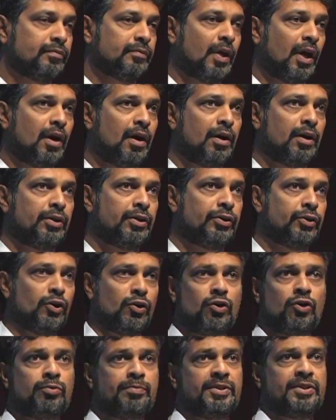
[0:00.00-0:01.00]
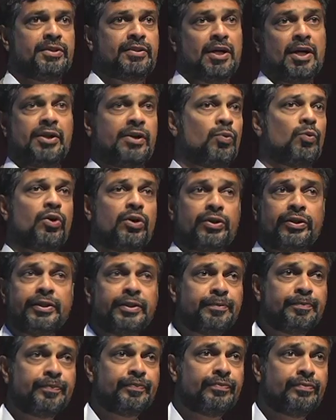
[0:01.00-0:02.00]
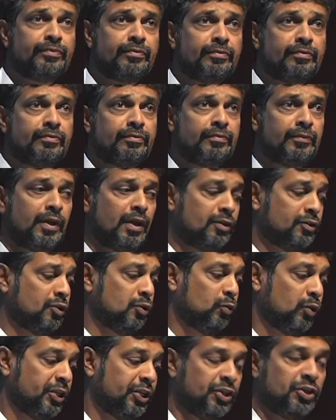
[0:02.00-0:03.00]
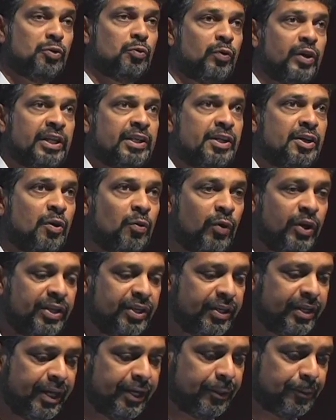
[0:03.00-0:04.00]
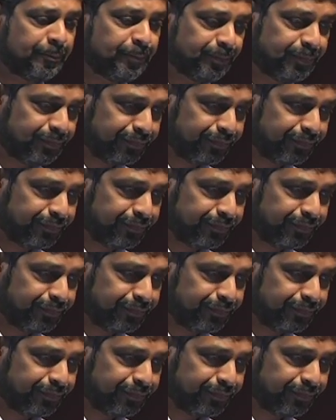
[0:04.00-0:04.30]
Your home is underwater. So what do you do? Where do you go?